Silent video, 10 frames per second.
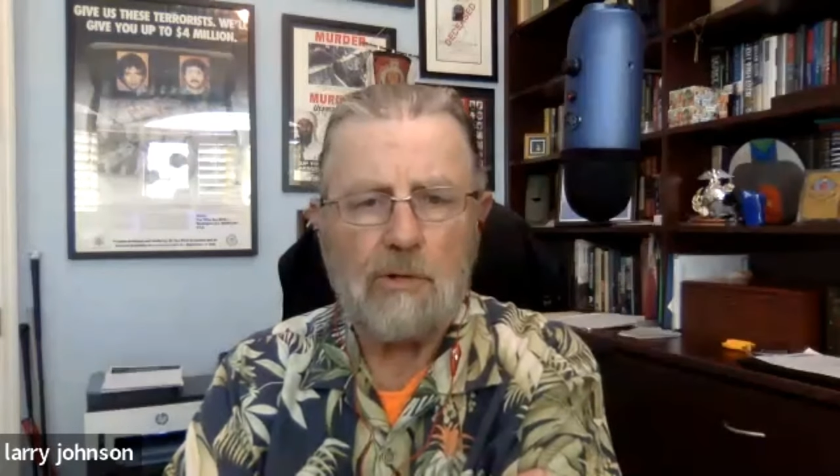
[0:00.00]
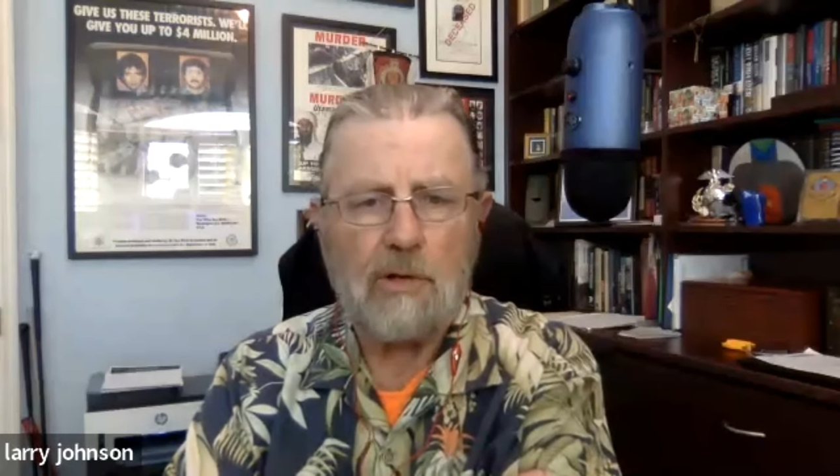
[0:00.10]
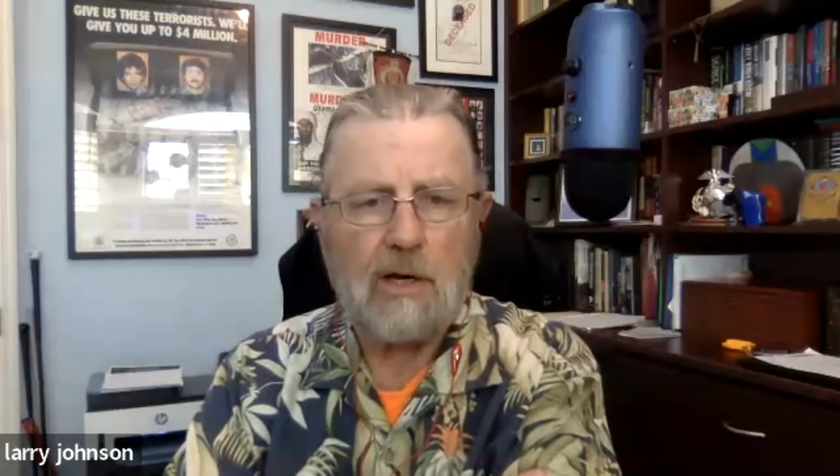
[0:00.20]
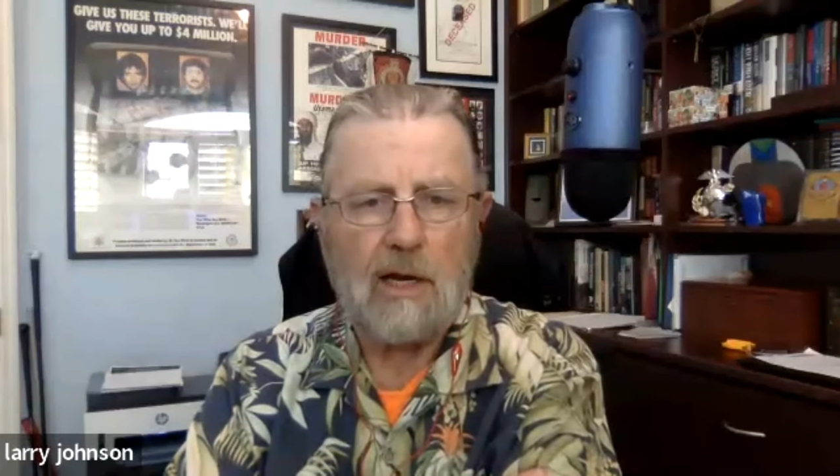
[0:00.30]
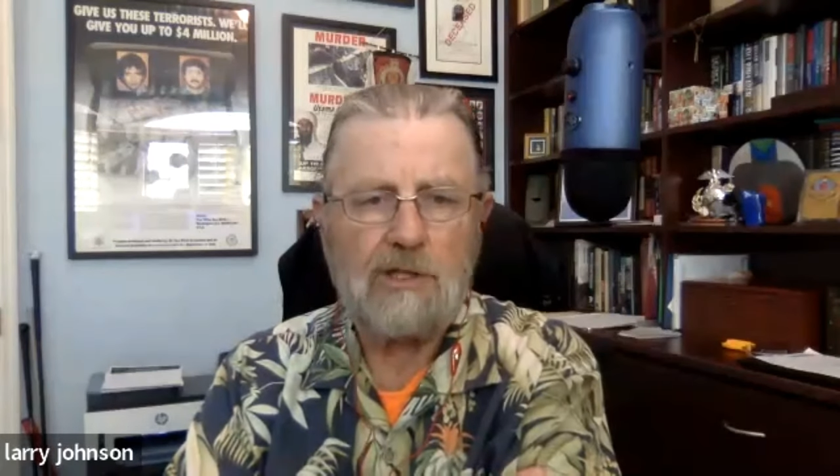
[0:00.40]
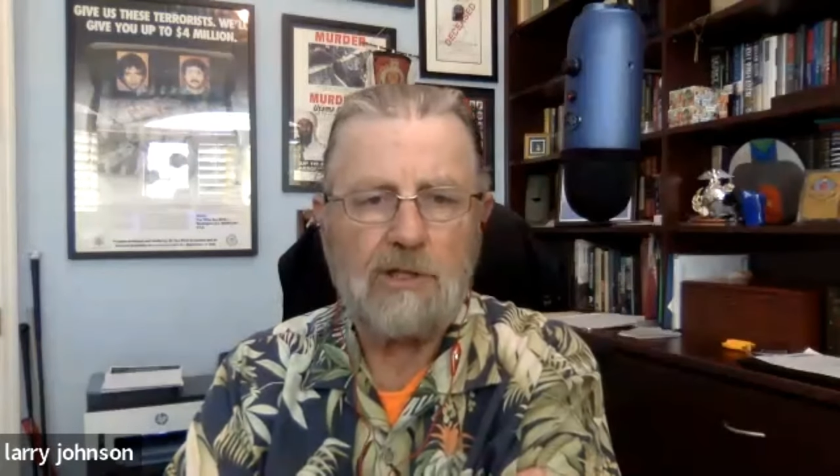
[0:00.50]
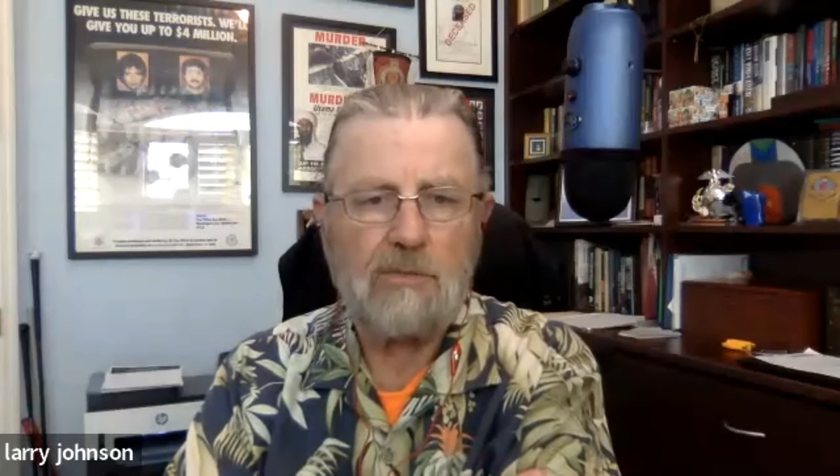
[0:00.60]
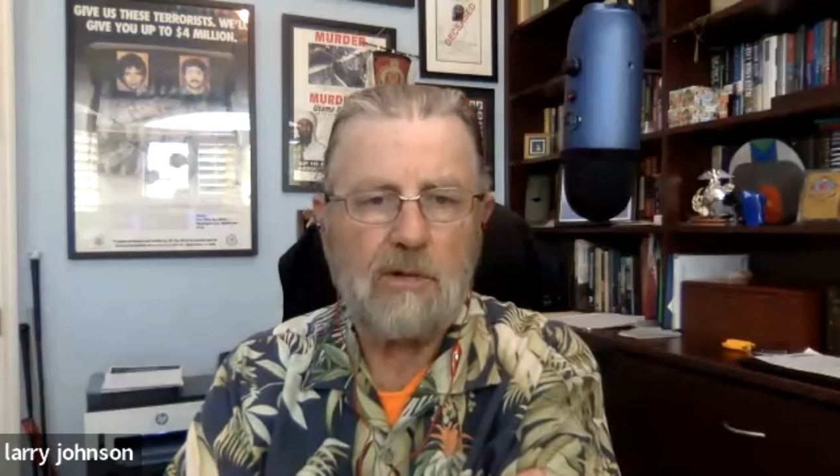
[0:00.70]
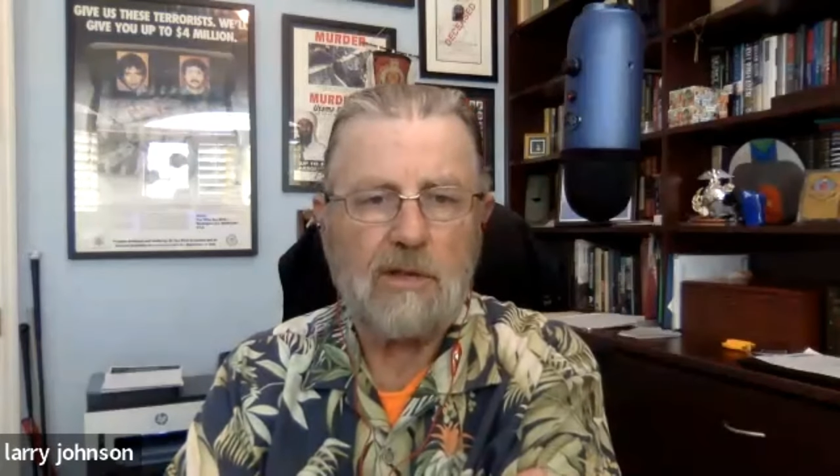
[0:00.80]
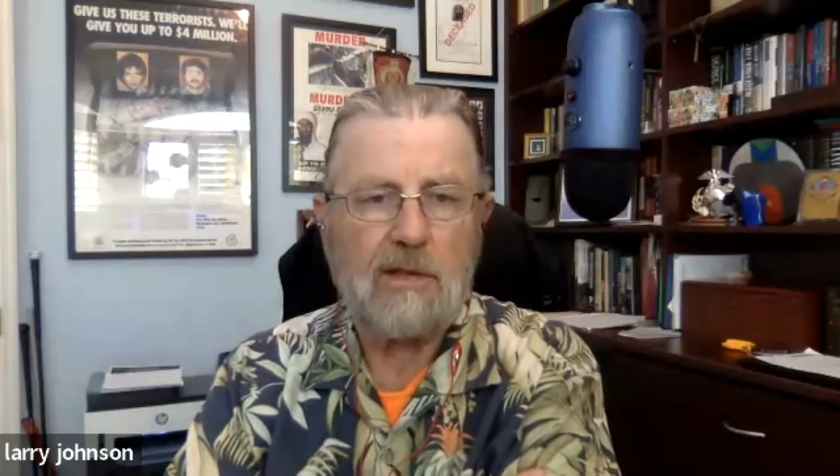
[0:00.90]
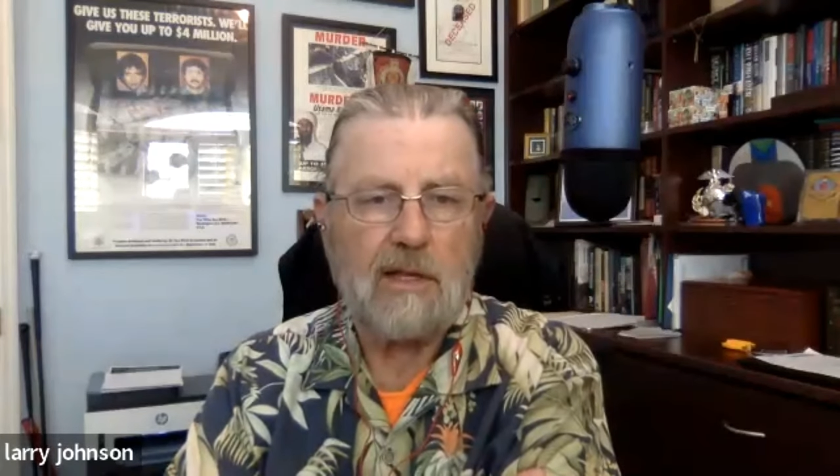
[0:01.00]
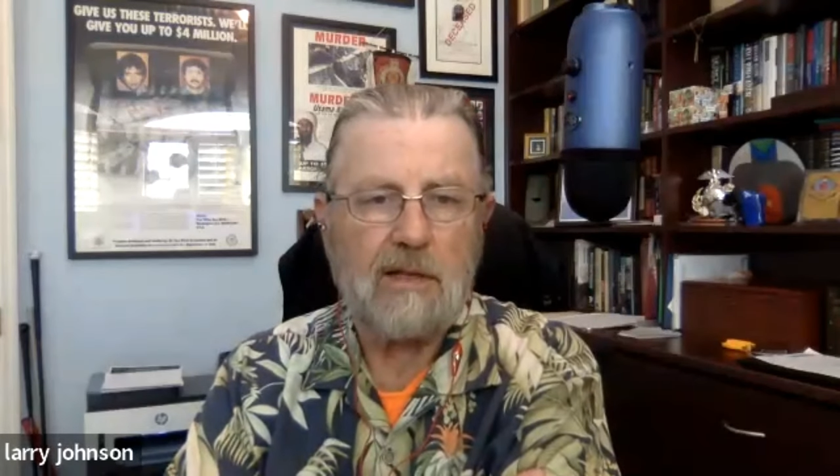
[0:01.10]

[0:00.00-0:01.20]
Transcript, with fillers: into an election with